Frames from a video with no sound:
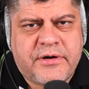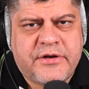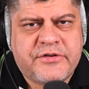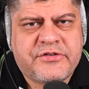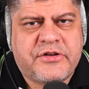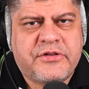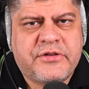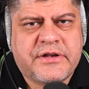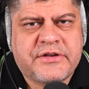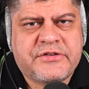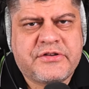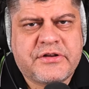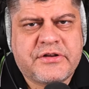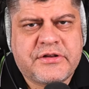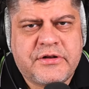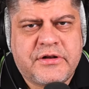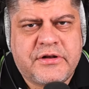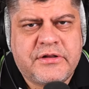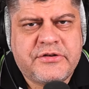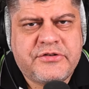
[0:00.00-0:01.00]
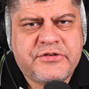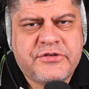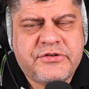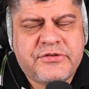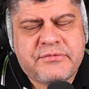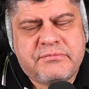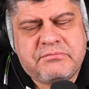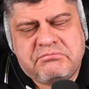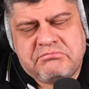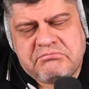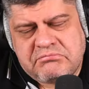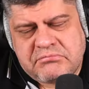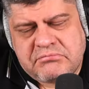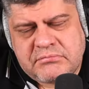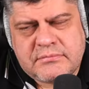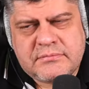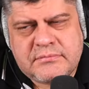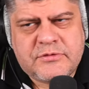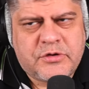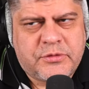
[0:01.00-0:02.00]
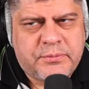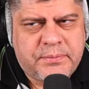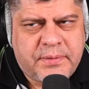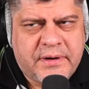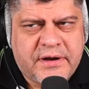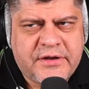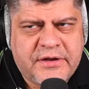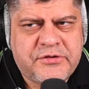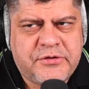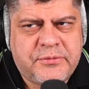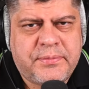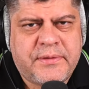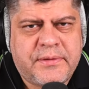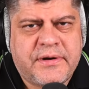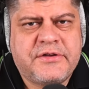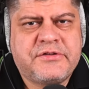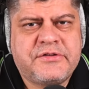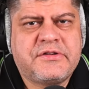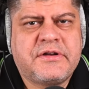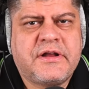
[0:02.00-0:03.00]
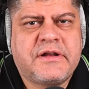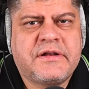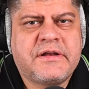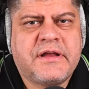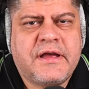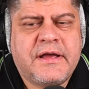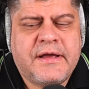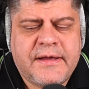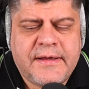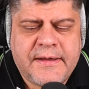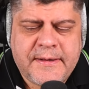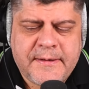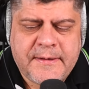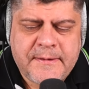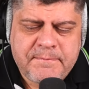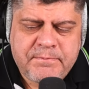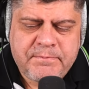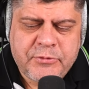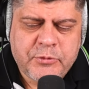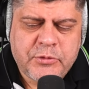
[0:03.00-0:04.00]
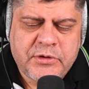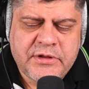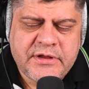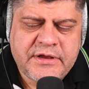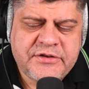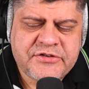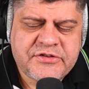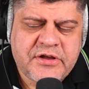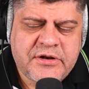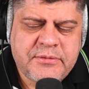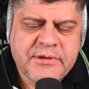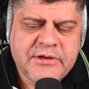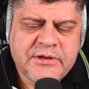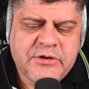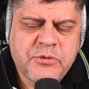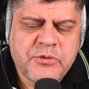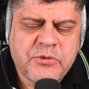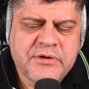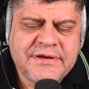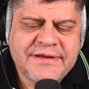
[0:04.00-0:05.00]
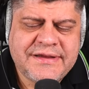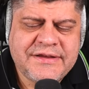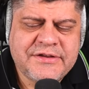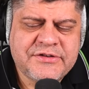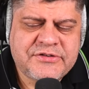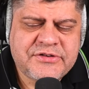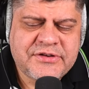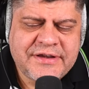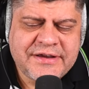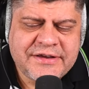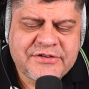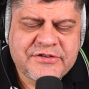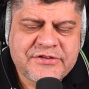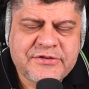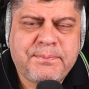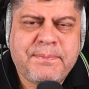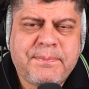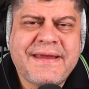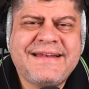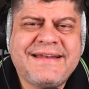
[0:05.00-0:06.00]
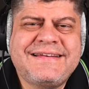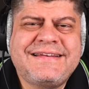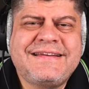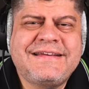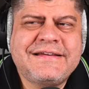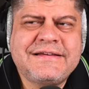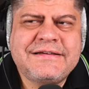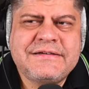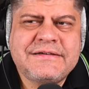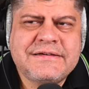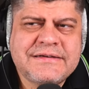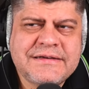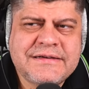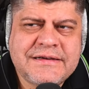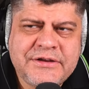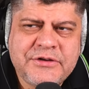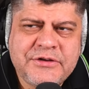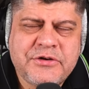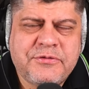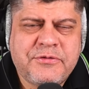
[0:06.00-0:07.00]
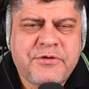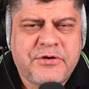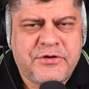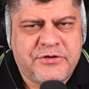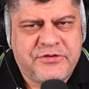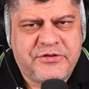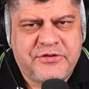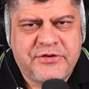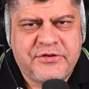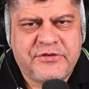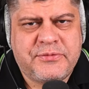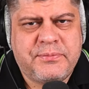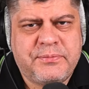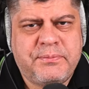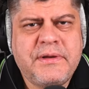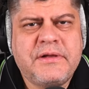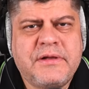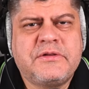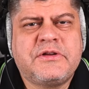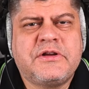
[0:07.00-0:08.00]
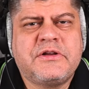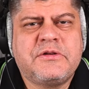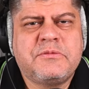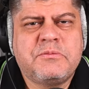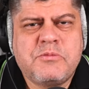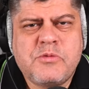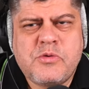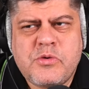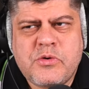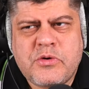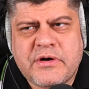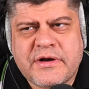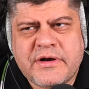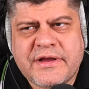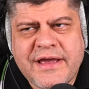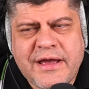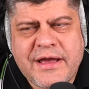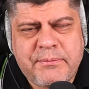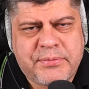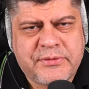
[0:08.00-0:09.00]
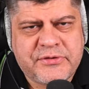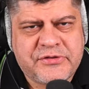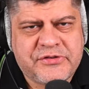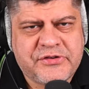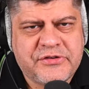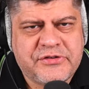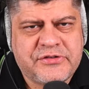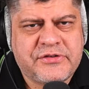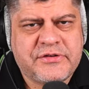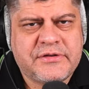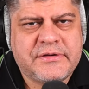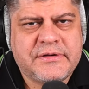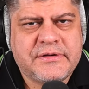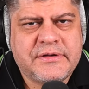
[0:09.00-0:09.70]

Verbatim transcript: Russia lacks technologies. Surprise, surprise. And then what he's going to be doing is expanding universities, building more campuses.